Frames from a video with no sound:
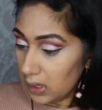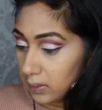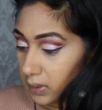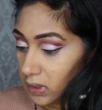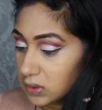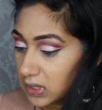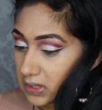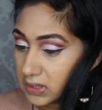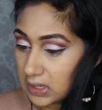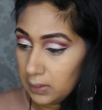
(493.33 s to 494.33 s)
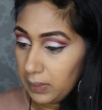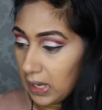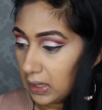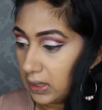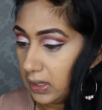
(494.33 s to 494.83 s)
And I'm going to use that same
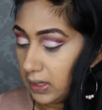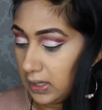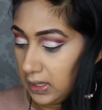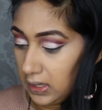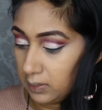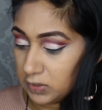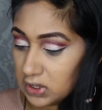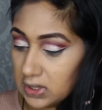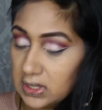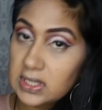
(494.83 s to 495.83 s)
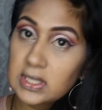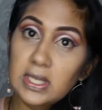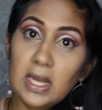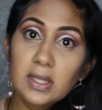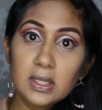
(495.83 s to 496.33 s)
palette and I'm just going to
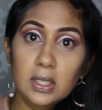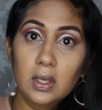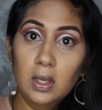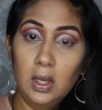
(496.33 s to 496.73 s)
set